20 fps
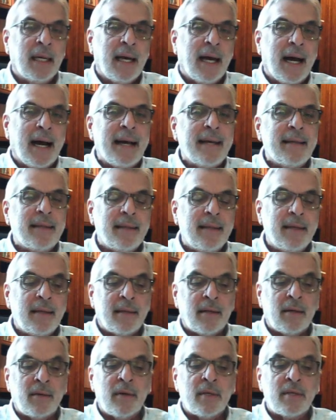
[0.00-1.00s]
I think
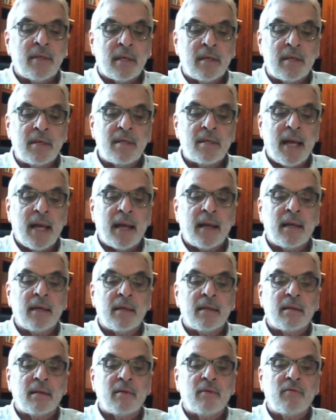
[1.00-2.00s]
there is a second
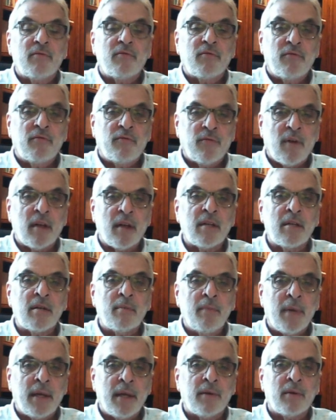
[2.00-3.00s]

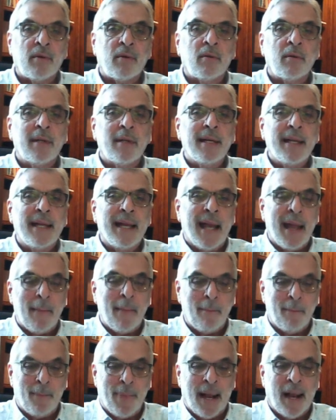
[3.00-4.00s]
fundamental
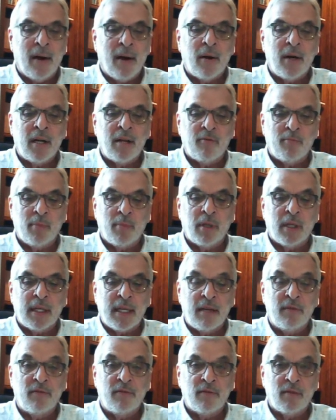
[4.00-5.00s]
imperative
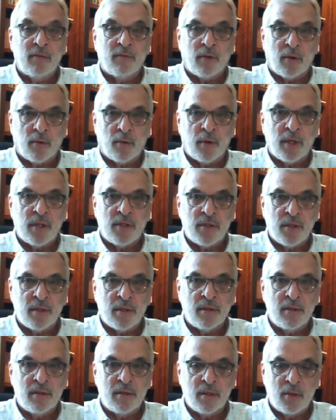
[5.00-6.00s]
belief for
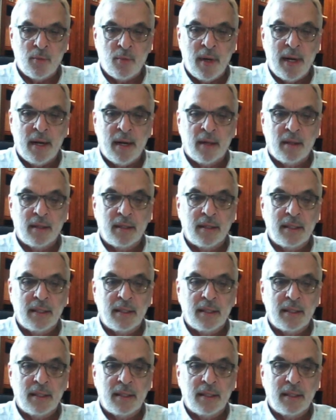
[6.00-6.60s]
Christians as well.